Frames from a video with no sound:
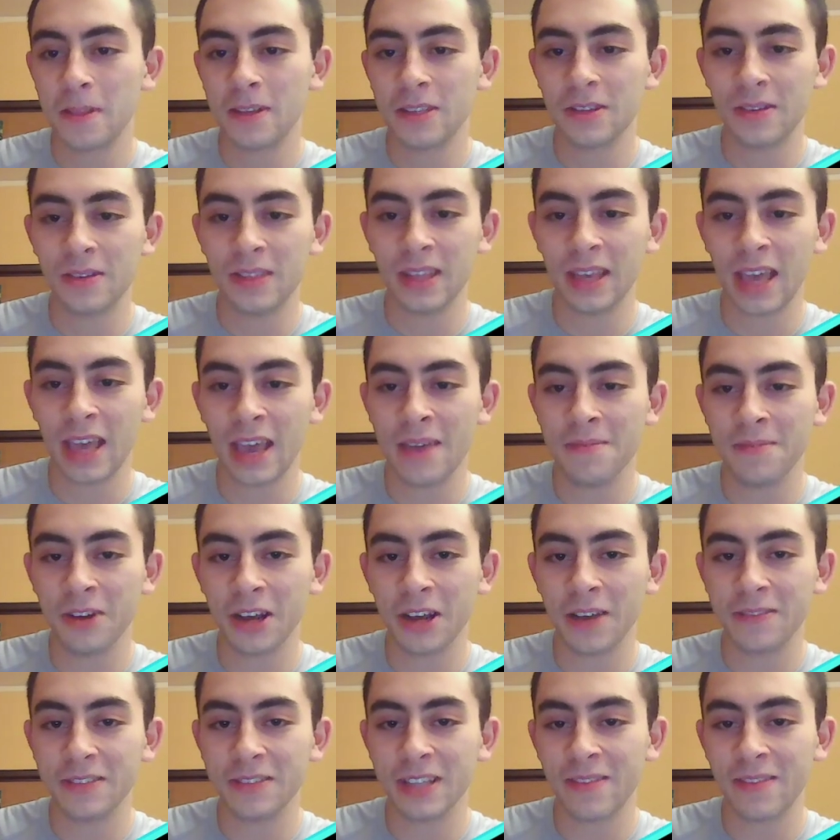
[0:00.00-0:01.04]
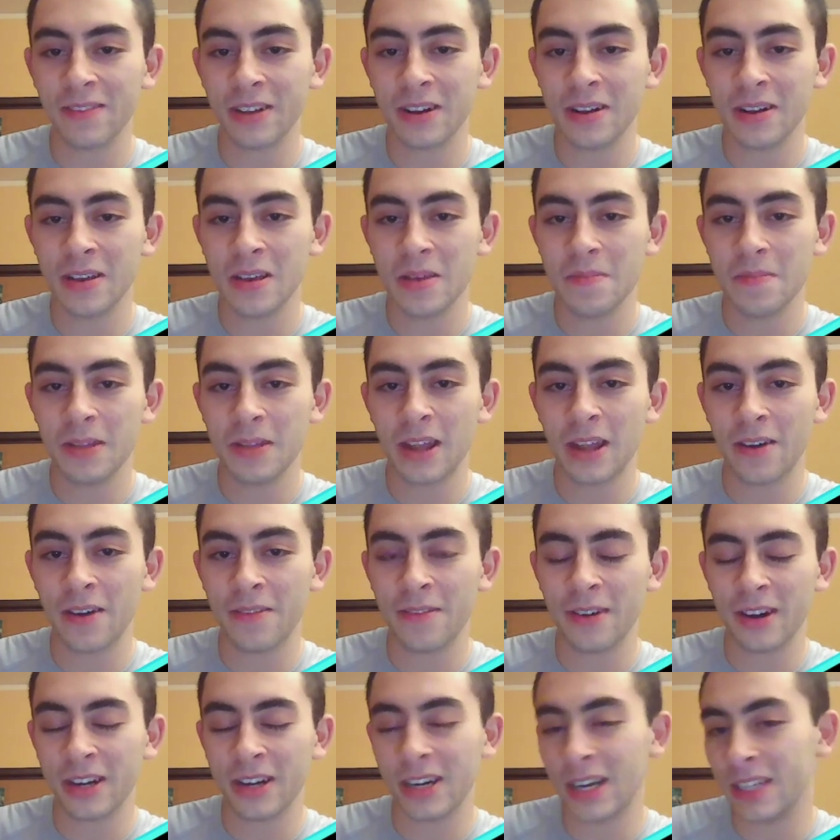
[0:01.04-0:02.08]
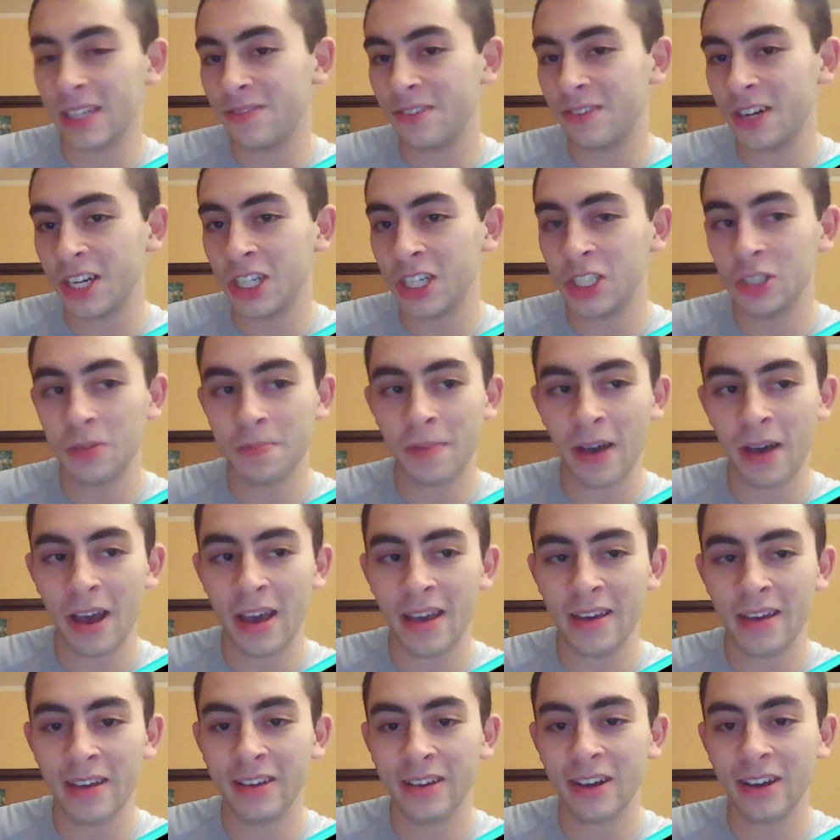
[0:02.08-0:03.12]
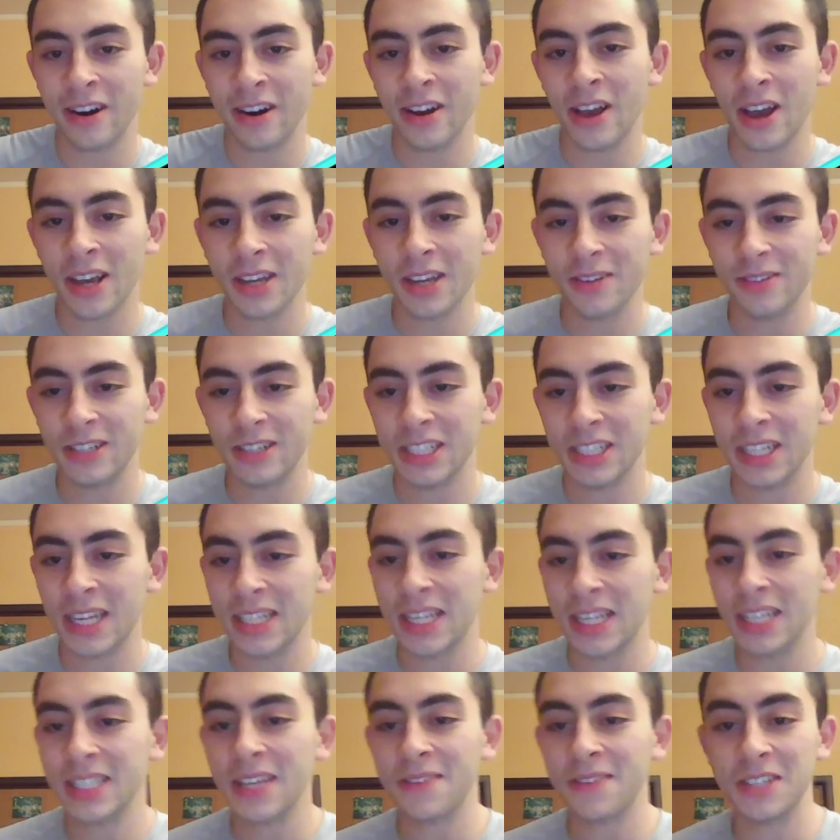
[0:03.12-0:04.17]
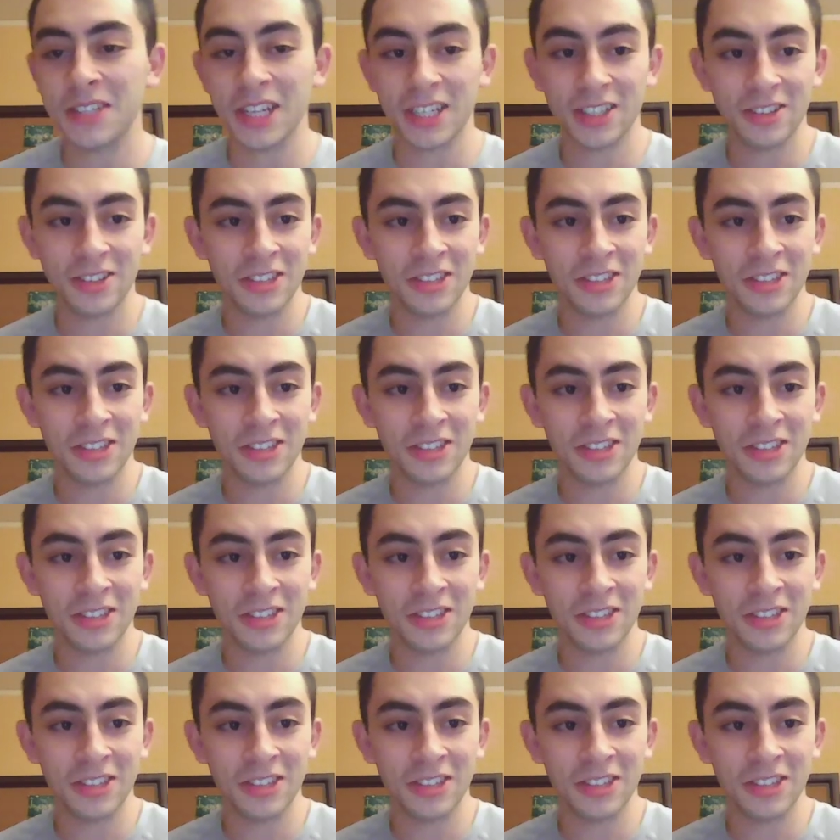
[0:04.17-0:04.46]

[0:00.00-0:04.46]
So in the game, rook f7, but now a very nice finish by Karjakin, which is knight takes f6.